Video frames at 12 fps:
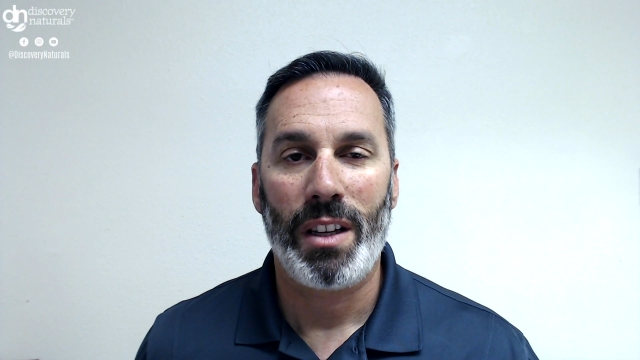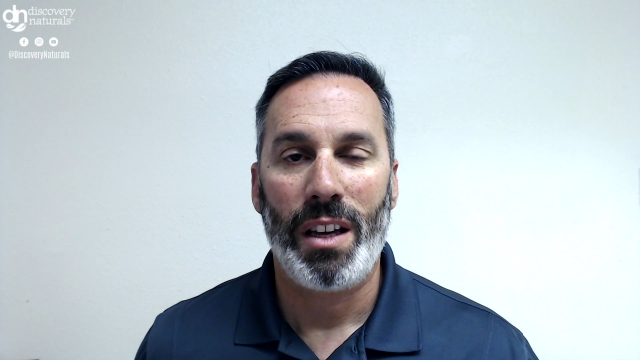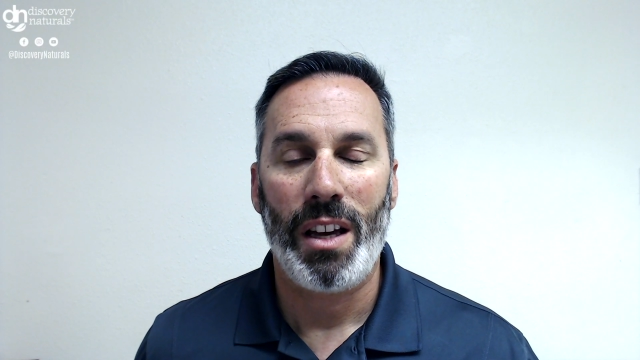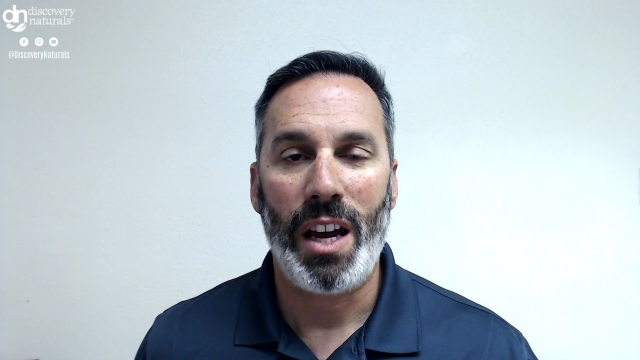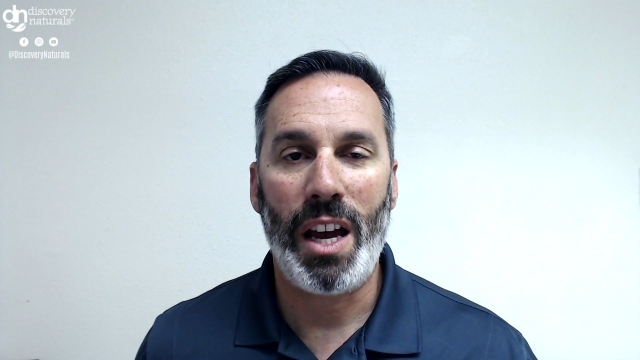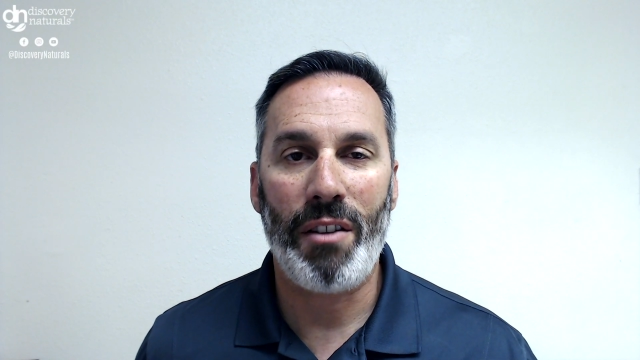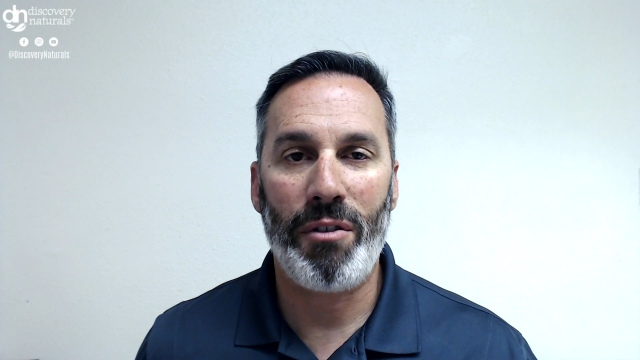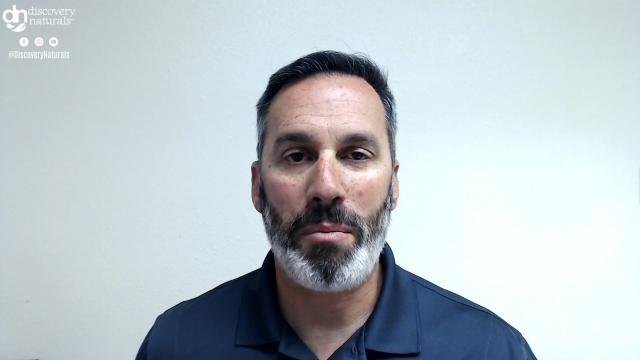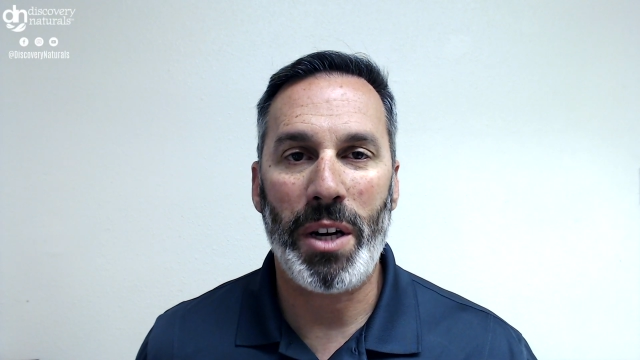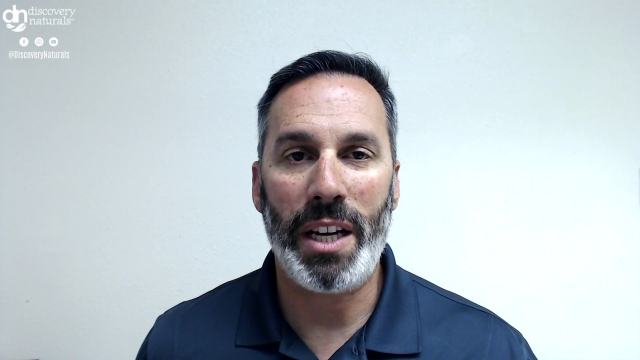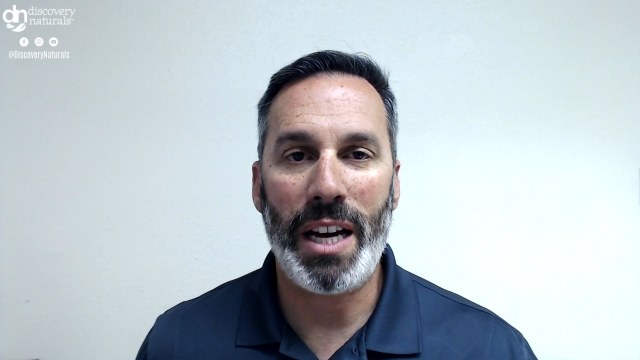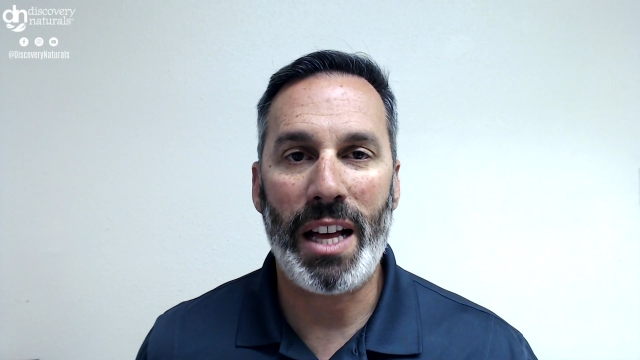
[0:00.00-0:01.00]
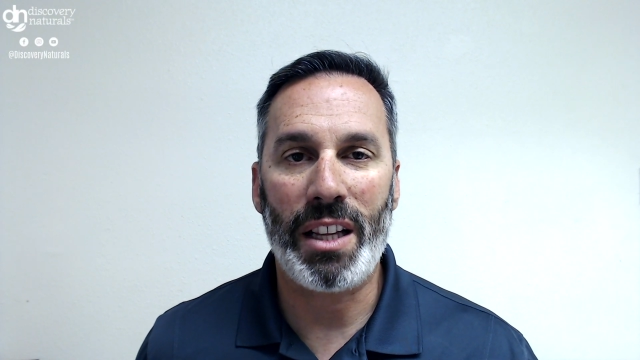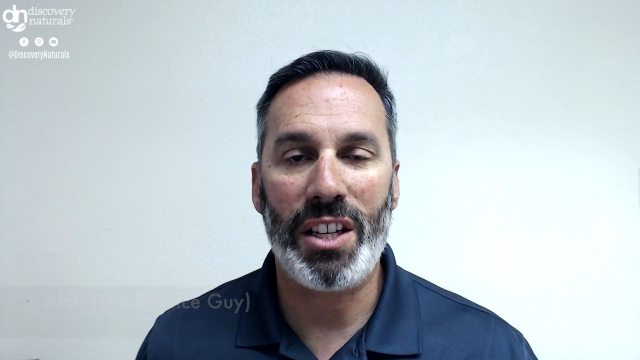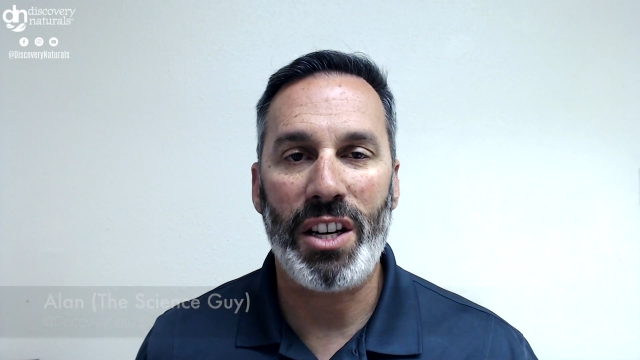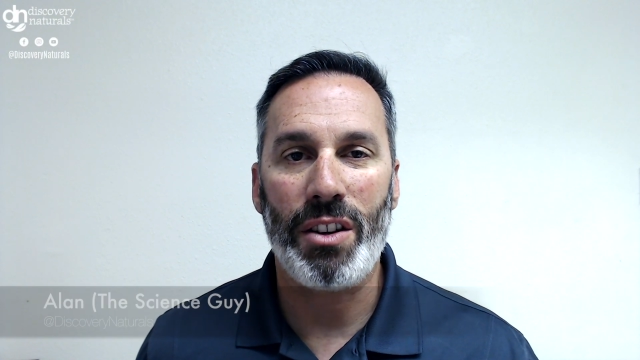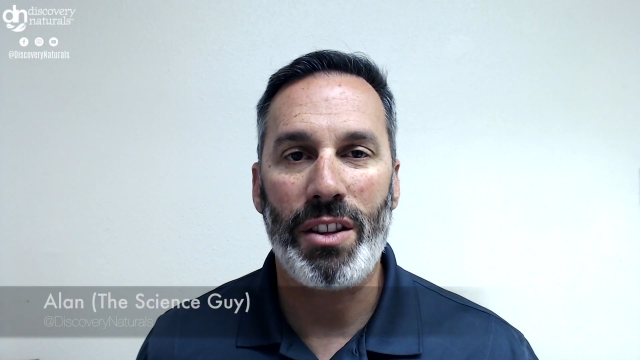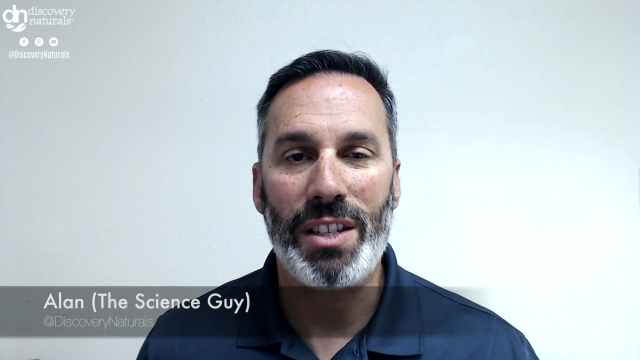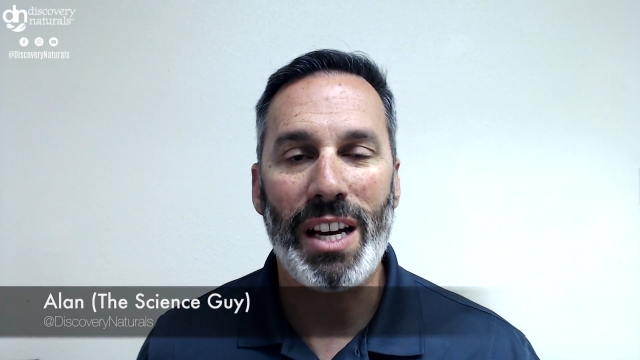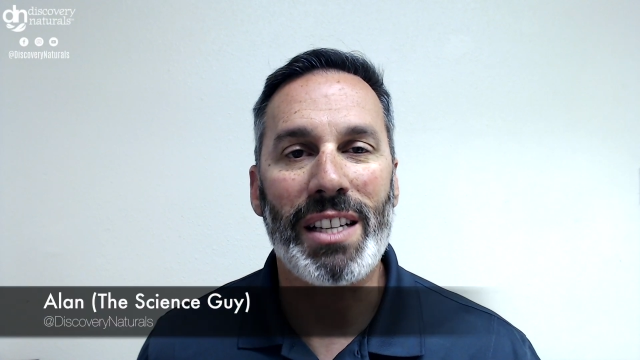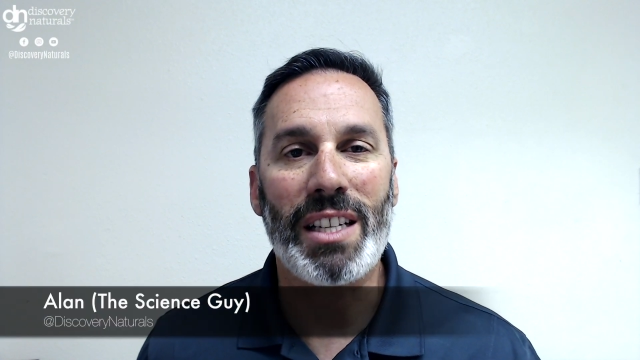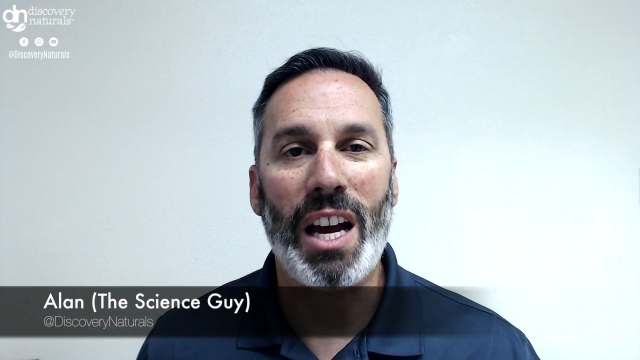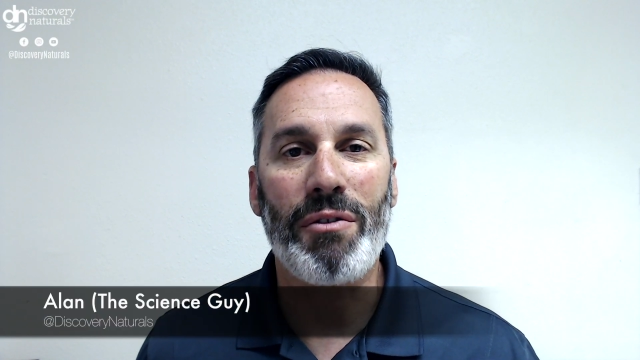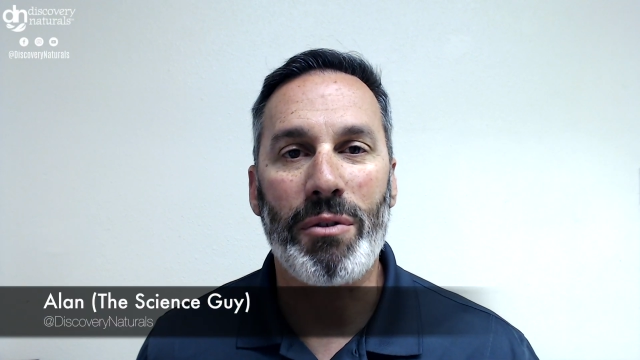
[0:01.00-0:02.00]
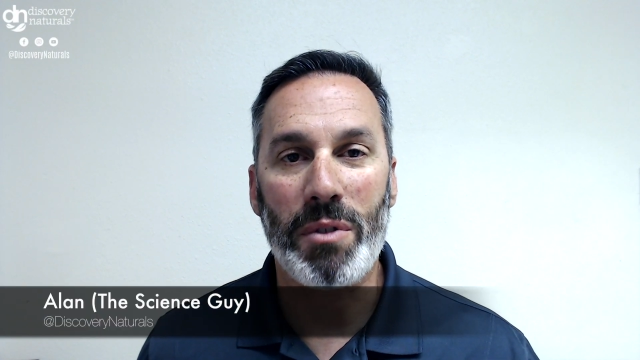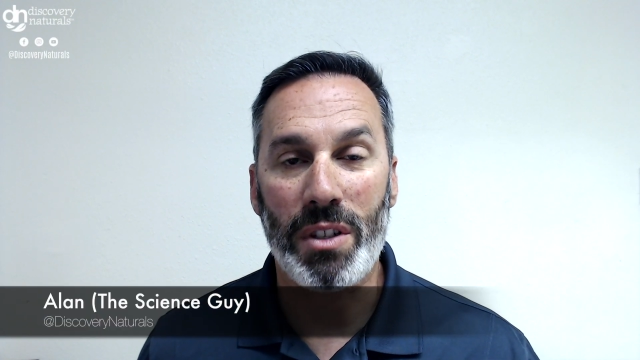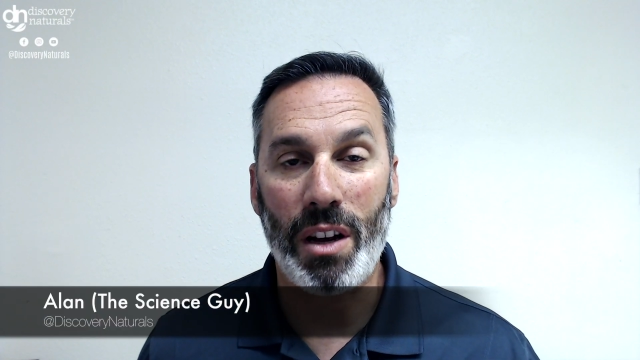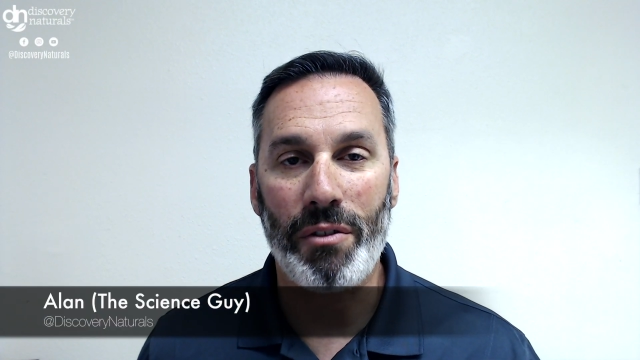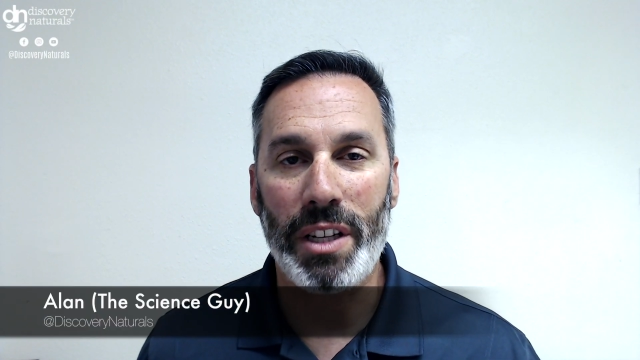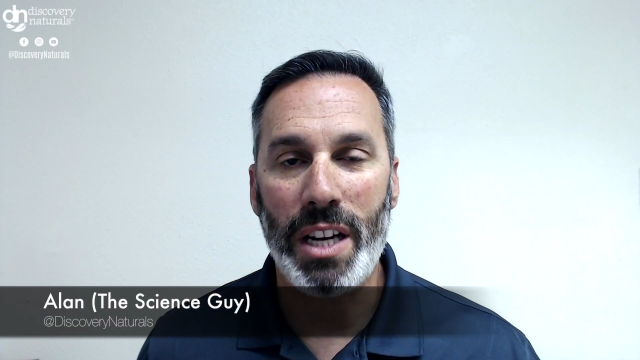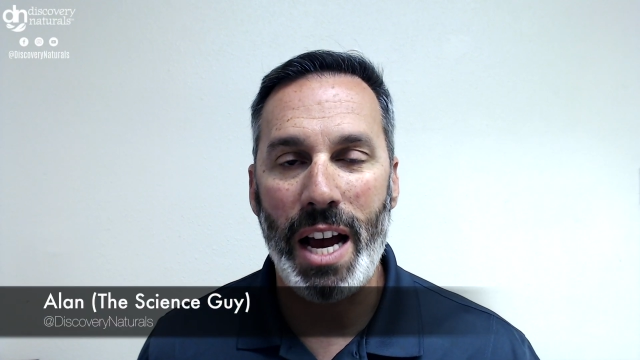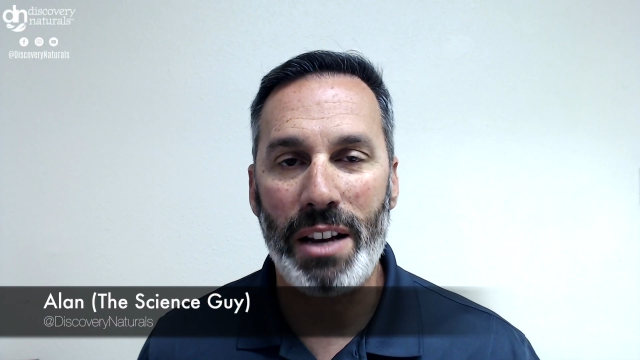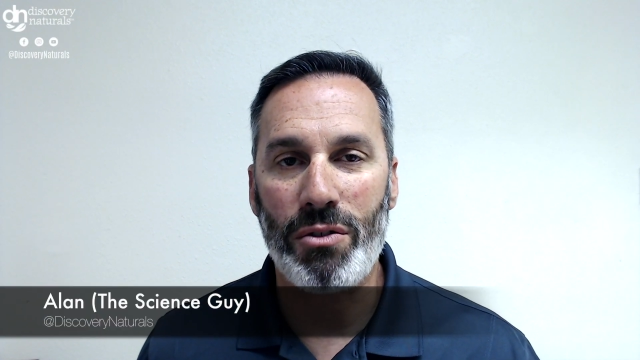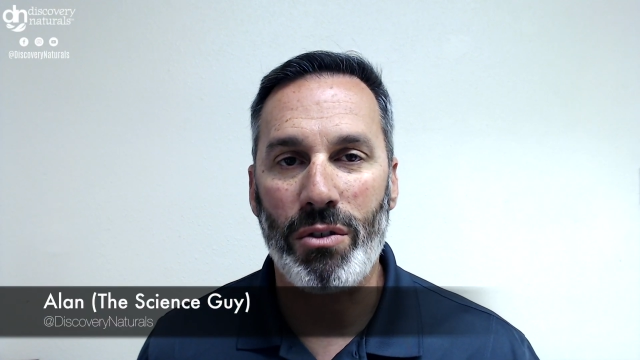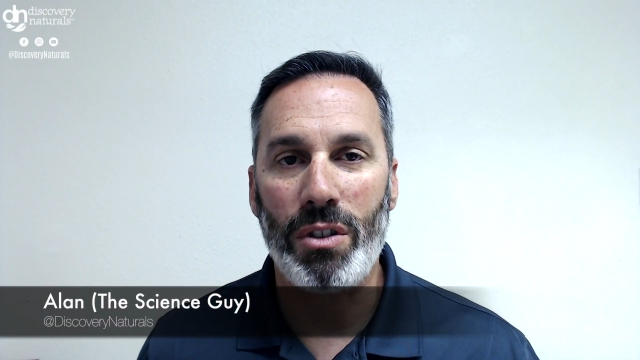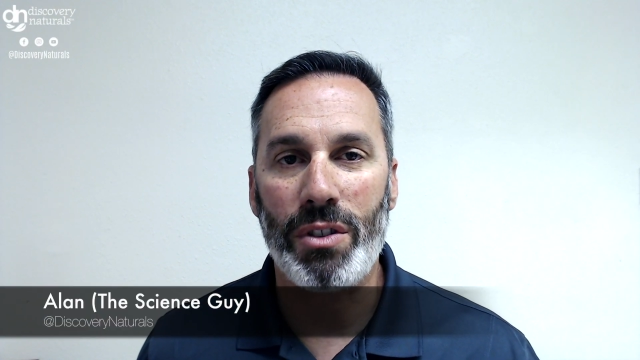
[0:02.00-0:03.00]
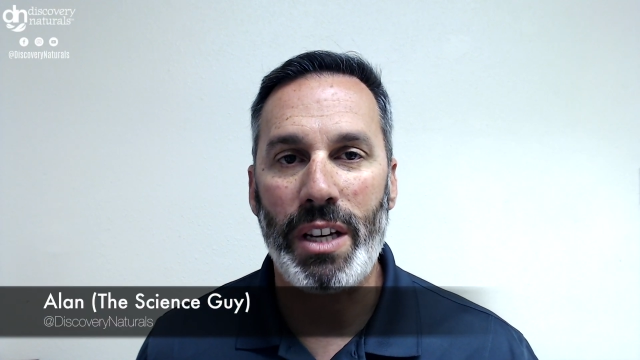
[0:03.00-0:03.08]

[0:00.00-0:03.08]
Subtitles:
Hey everybody, Alan here, the science guy from Discovery Naturals,